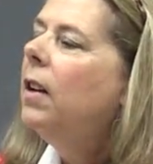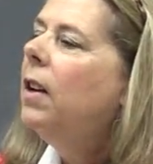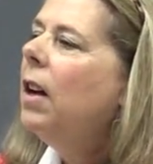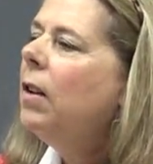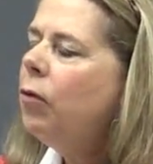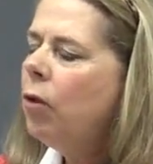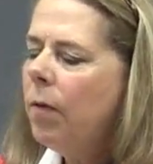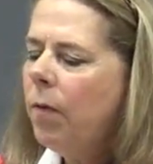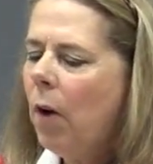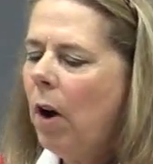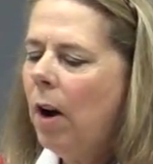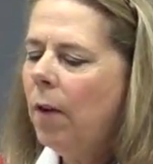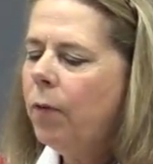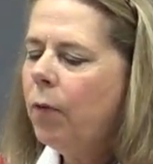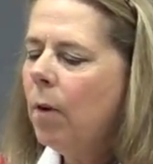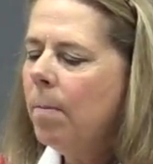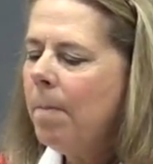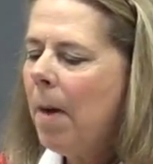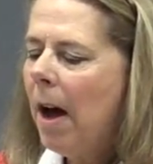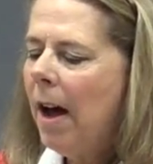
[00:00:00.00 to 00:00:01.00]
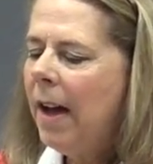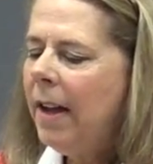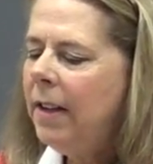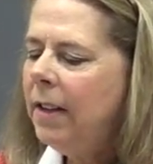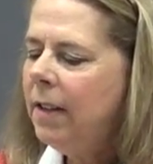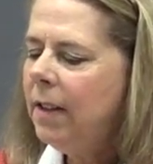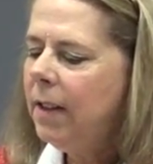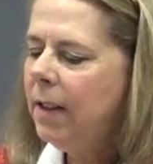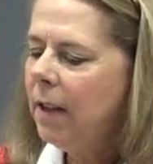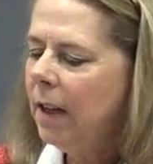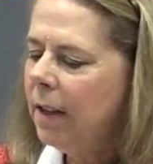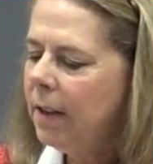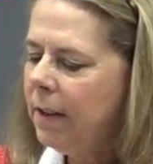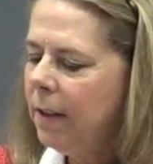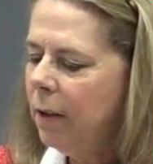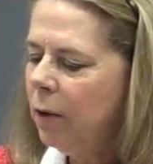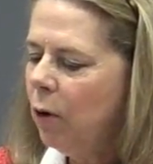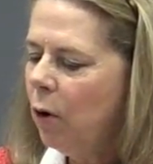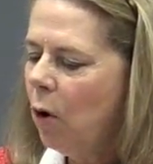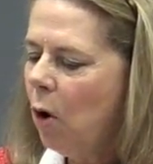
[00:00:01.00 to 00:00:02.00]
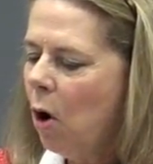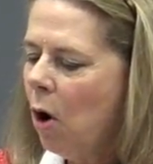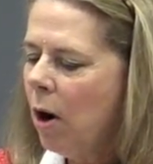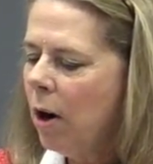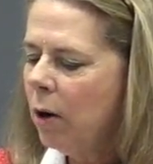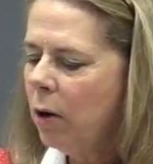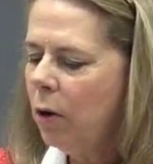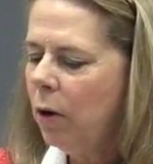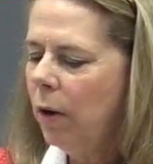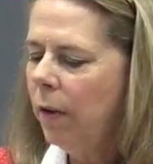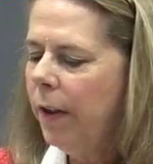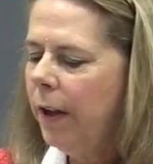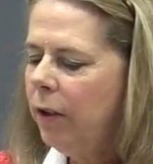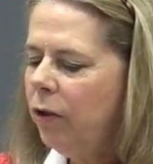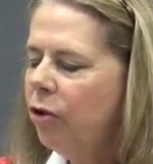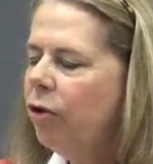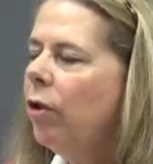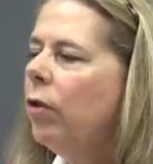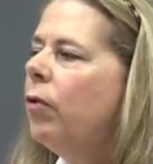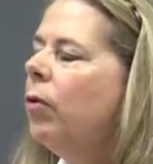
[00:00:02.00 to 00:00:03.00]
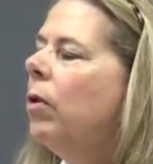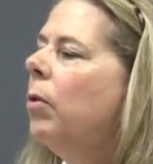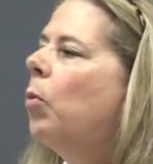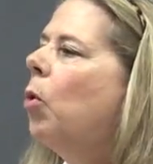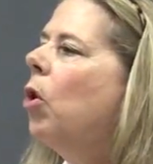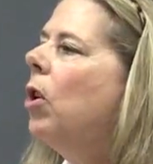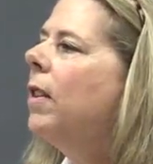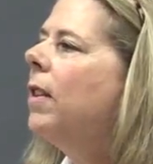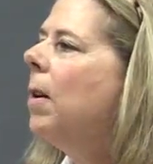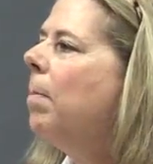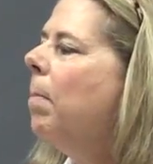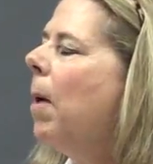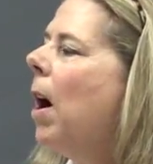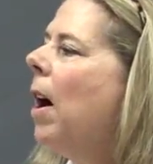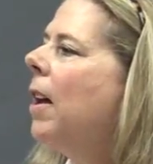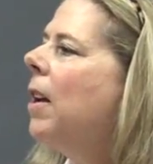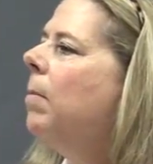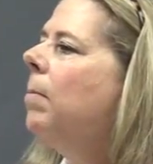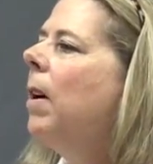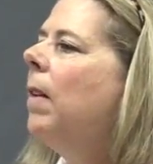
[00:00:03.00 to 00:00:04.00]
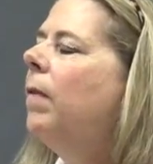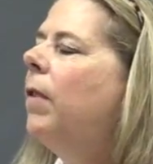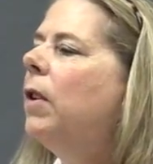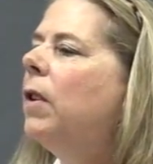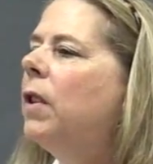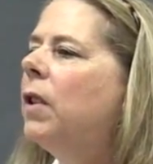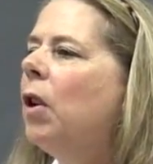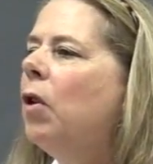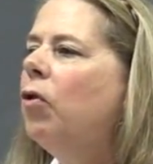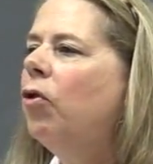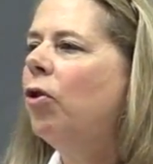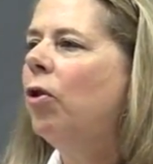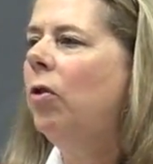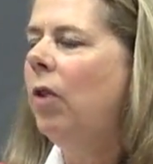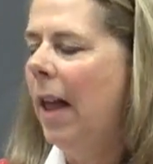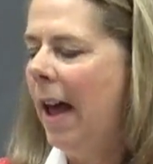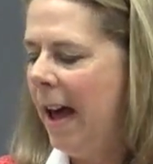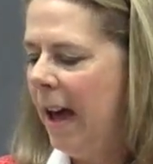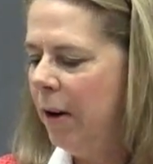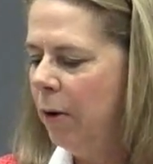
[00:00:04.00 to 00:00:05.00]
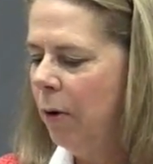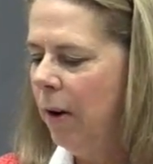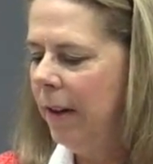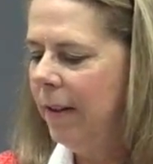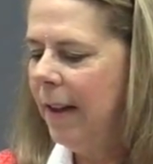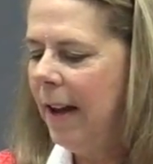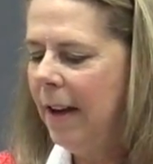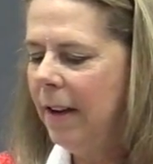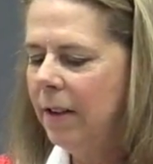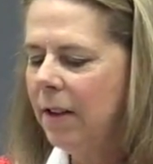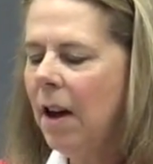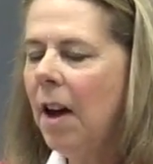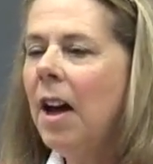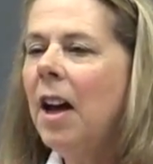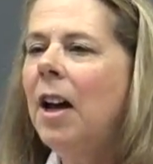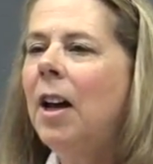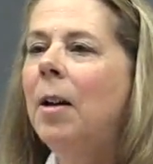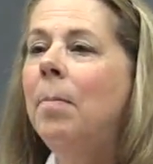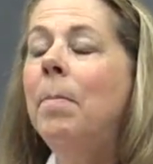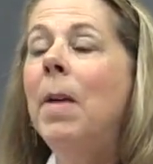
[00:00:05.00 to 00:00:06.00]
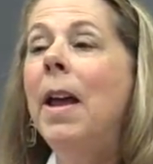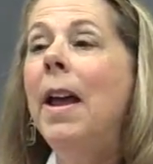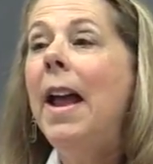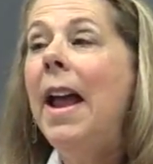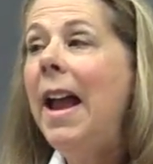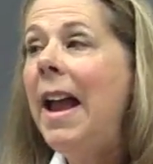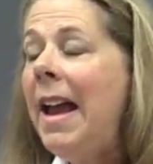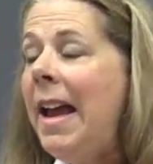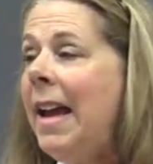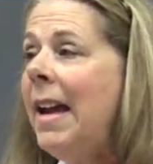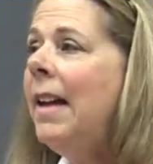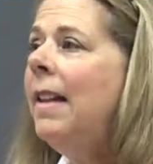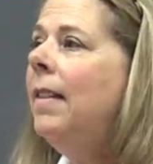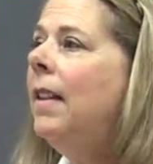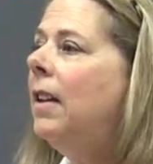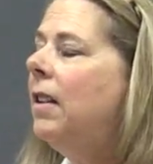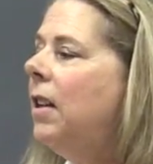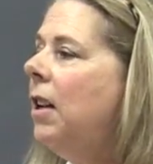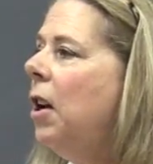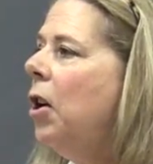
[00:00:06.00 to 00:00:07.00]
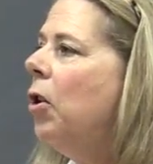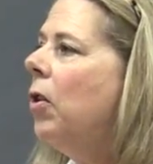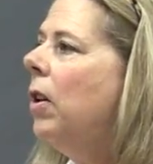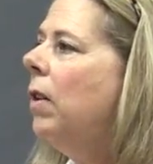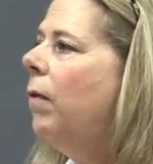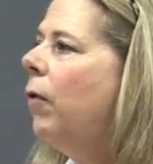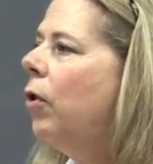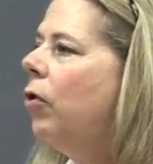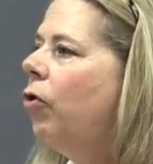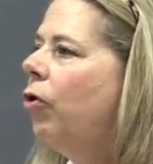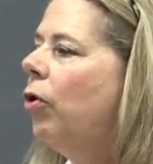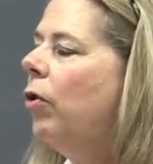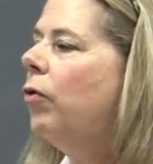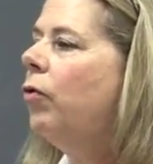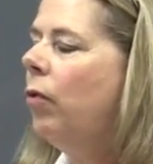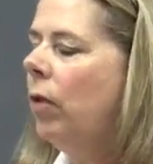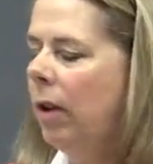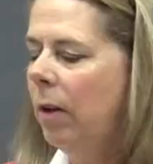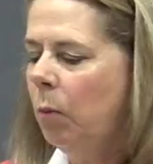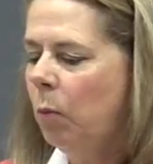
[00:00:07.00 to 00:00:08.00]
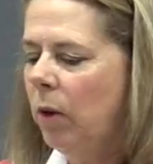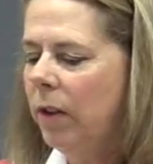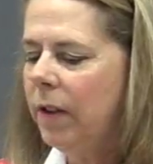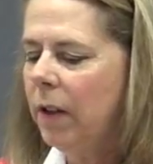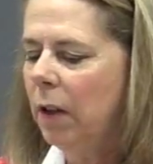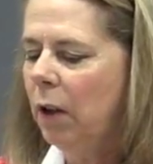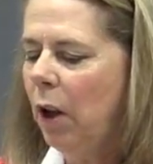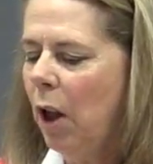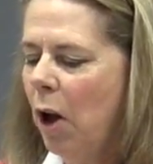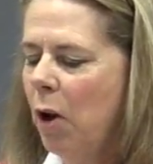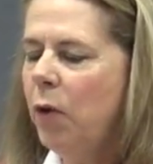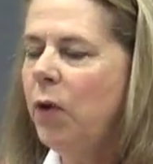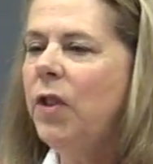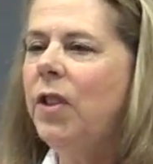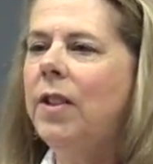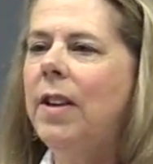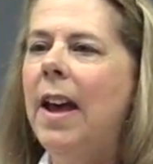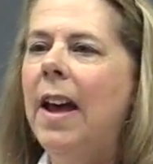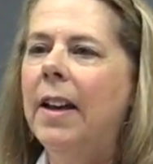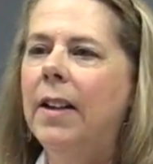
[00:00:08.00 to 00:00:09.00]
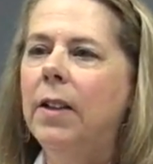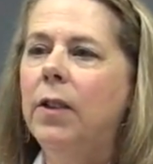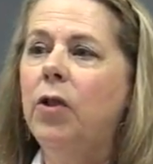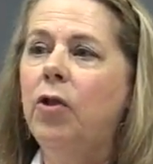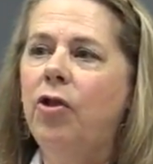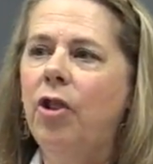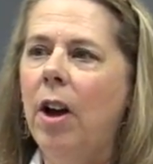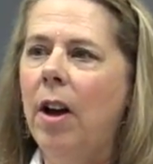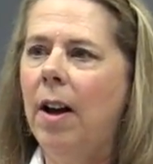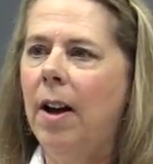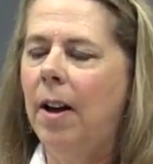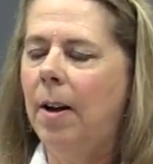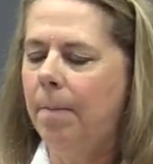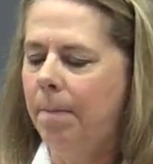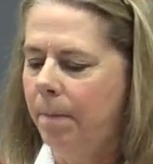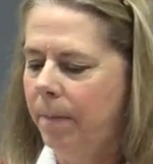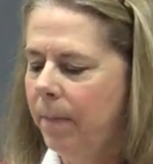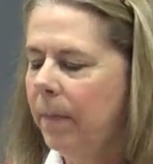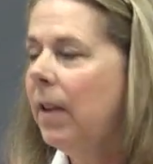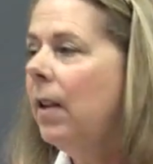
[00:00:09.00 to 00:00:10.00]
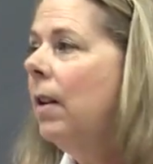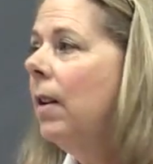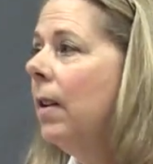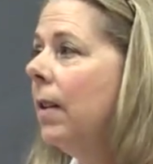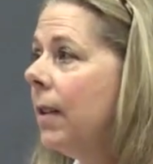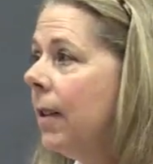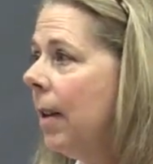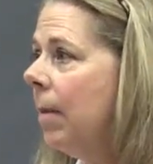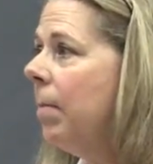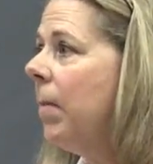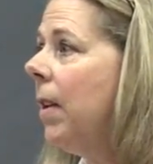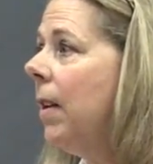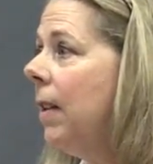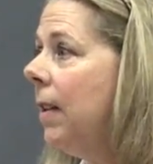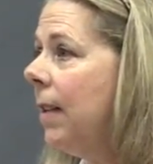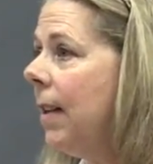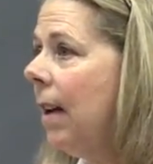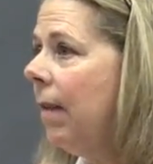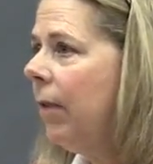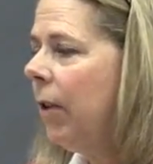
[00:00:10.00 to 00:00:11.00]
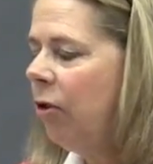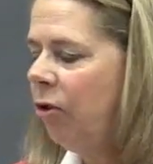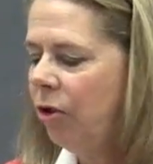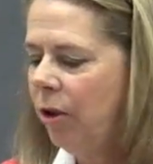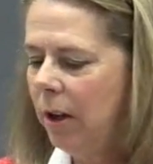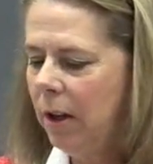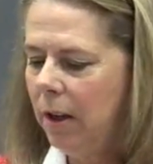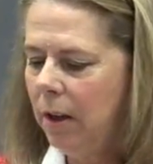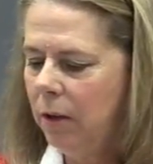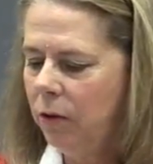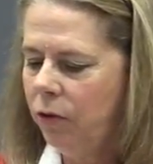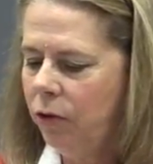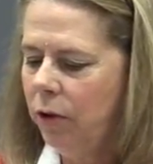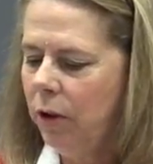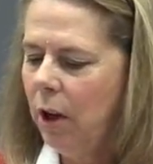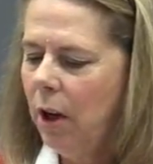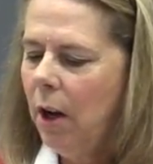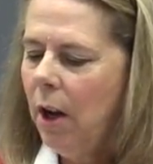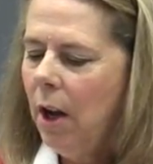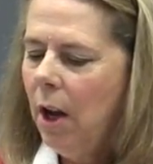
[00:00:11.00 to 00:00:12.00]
Gundry-Wolf reminds us in her article that children were at the bottom of the social ladder at that time, and that caring for children was a low-status job. Some things haven't changed.